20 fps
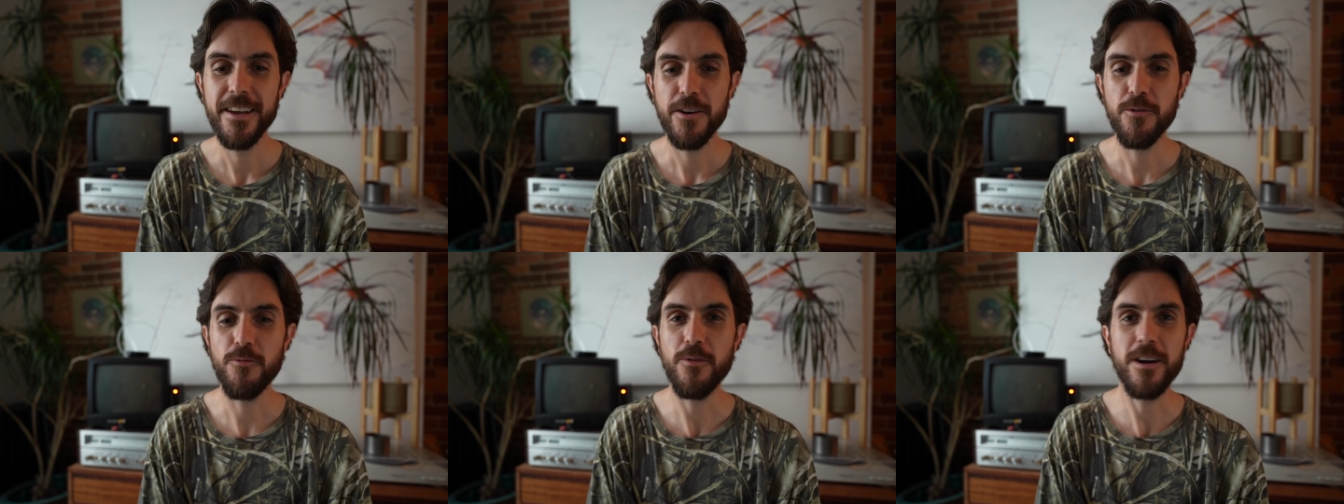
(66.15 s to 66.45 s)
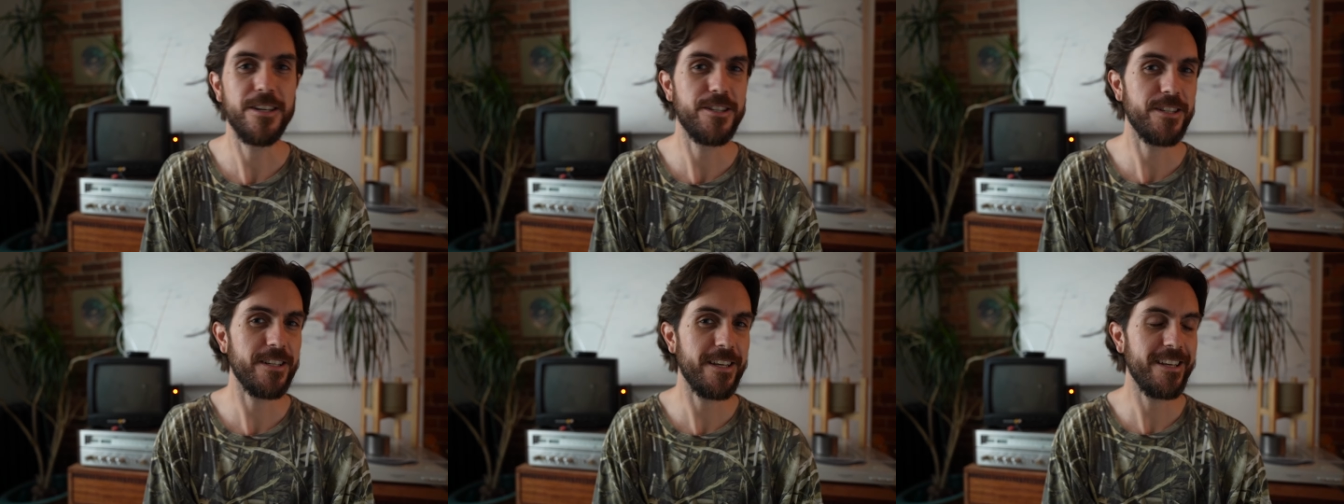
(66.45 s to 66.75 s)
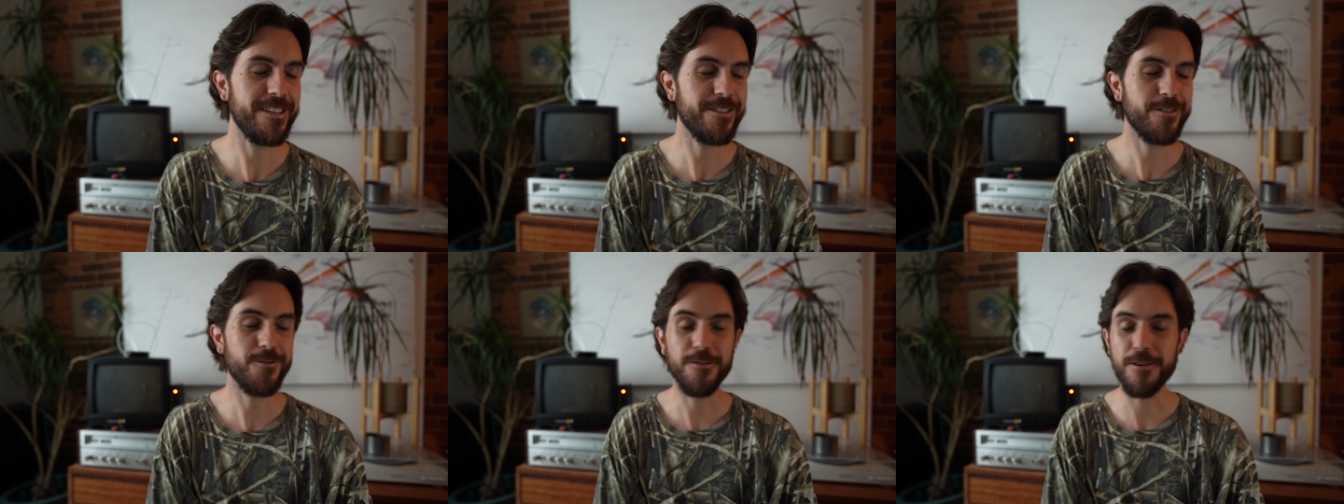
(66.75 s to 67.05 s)
which
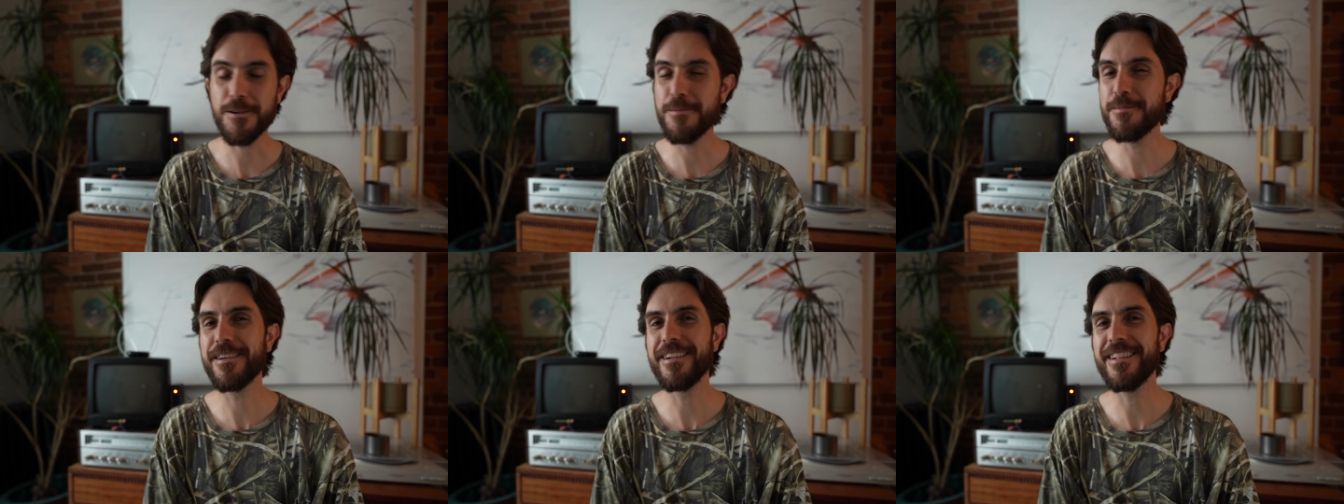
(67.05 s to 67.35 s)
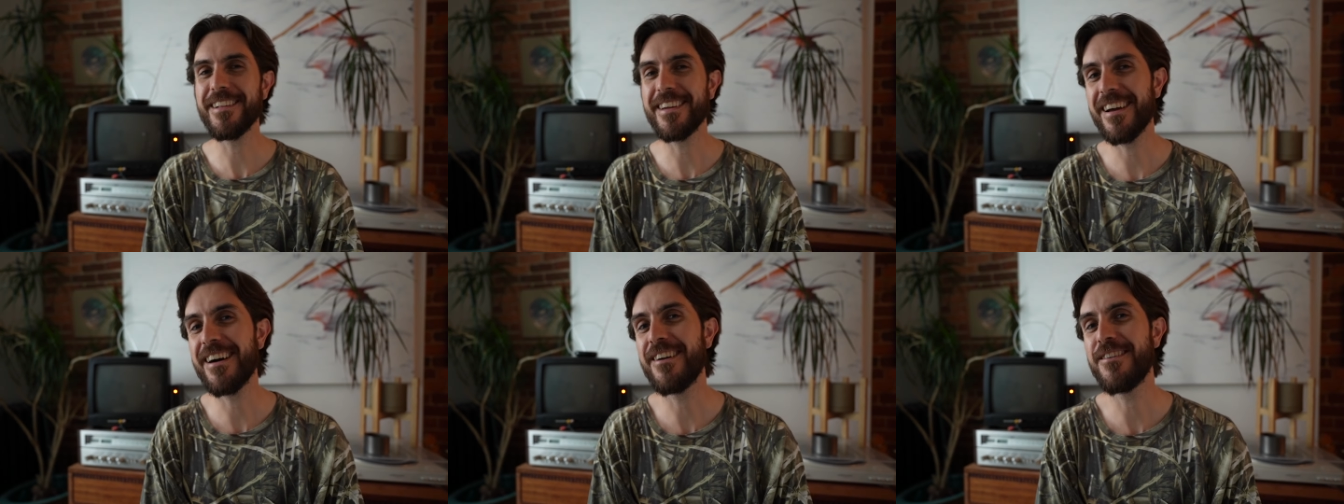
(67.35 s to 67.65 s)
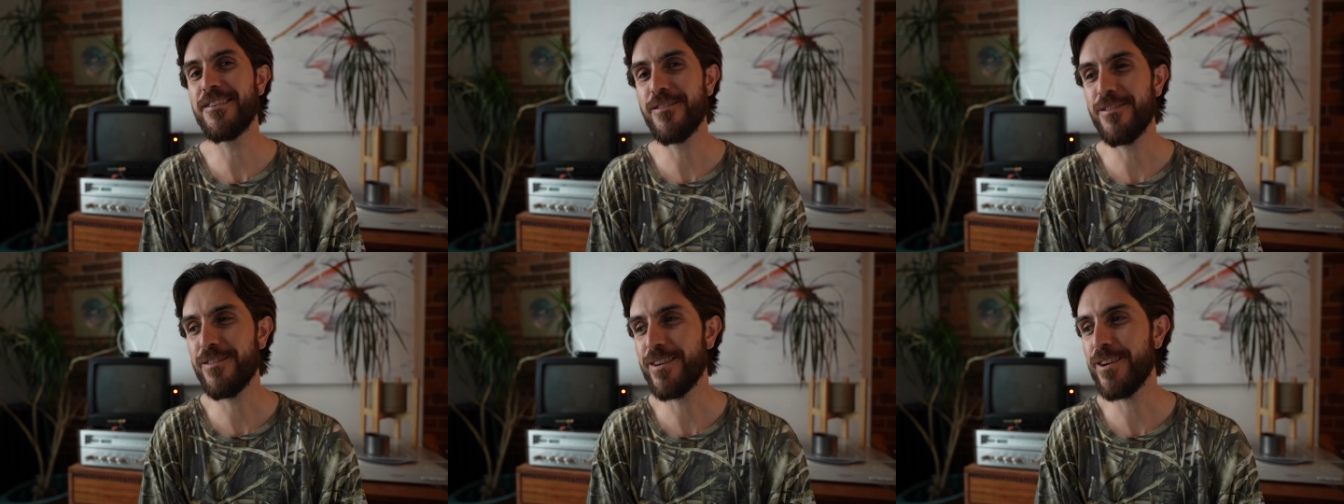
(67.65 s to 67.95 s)
is criminally
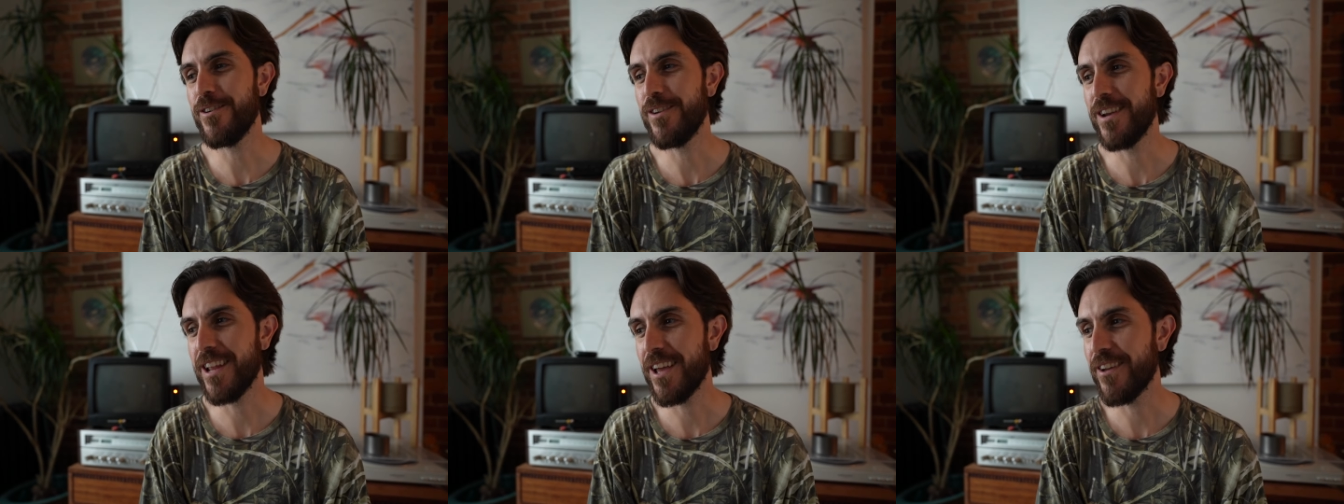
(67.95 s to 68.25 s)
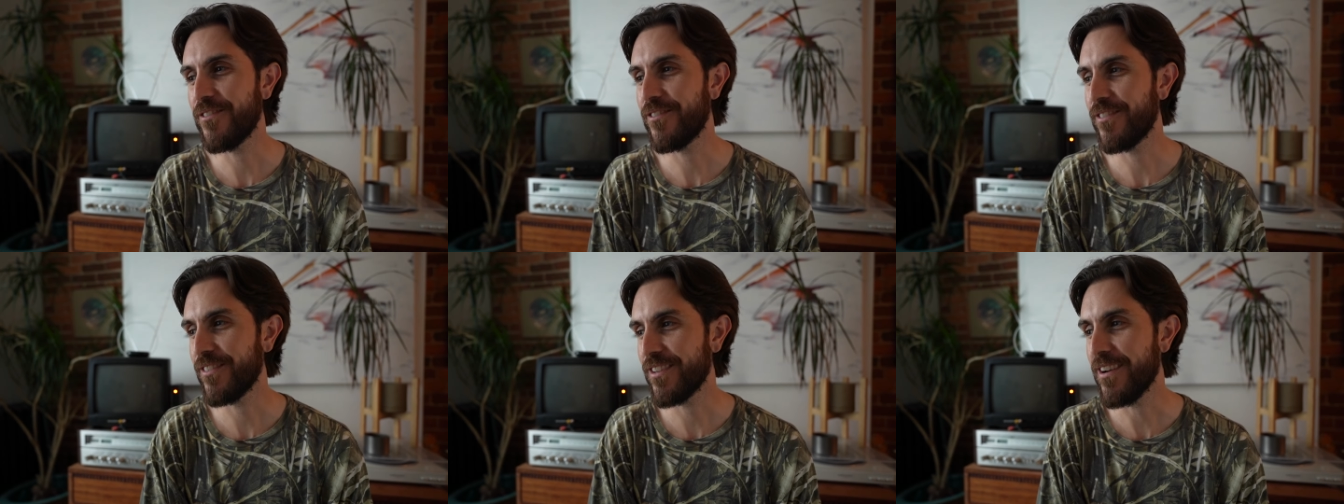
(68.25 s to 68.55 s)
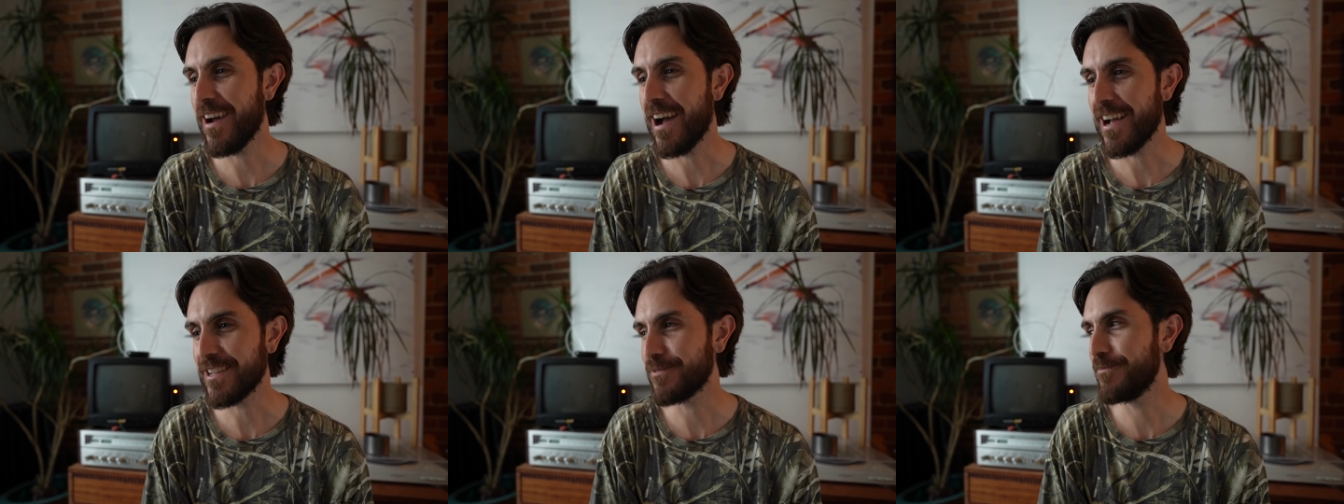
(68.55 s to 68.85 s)
underviewed if you
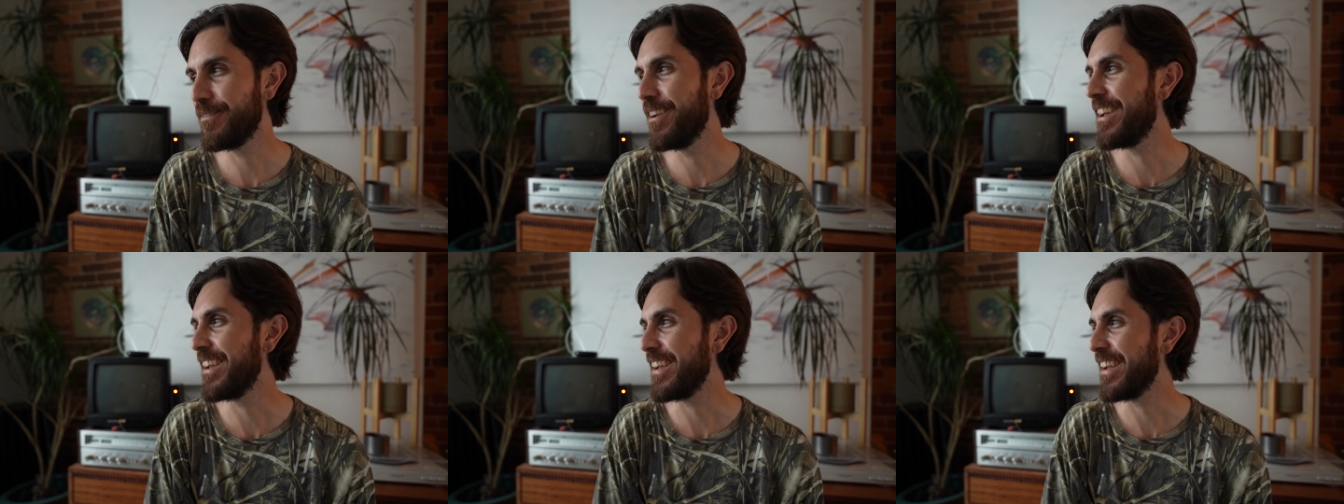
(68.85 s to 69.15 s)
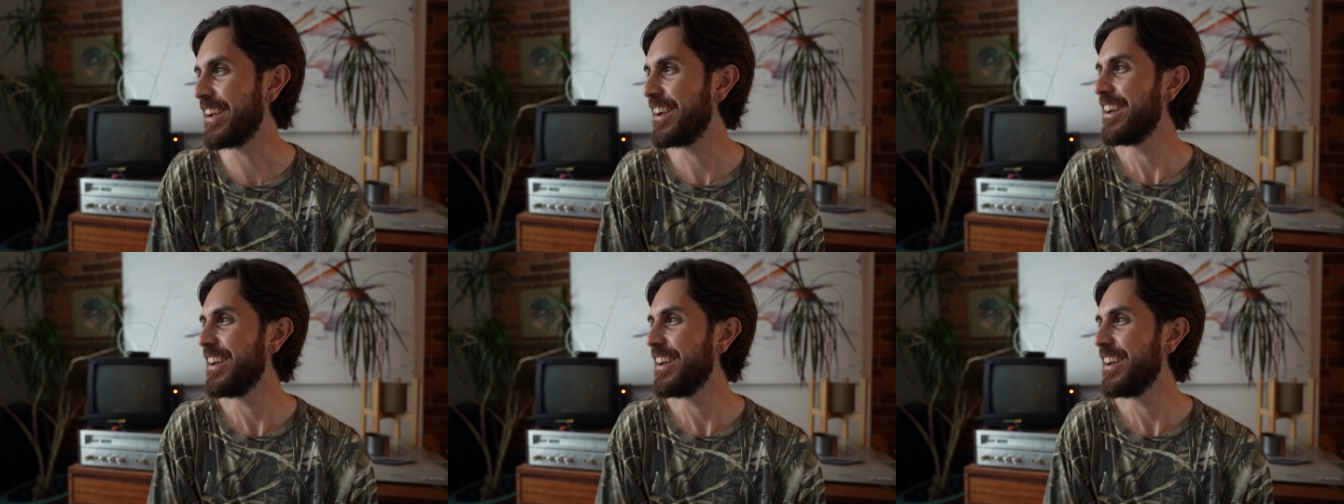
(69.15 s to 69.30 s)
ask me,